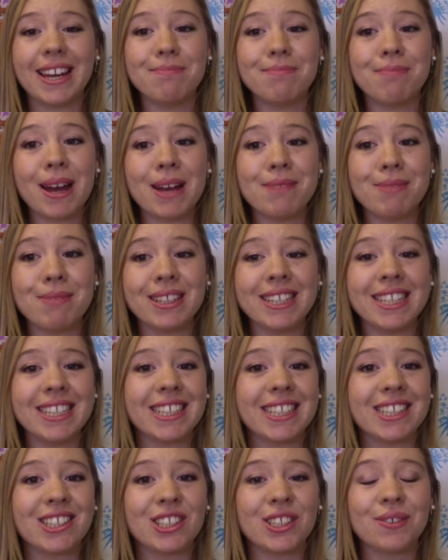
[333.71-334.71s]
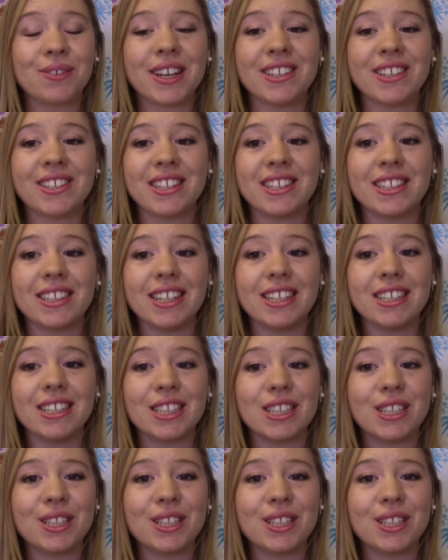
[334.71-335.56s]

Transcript: My money situation is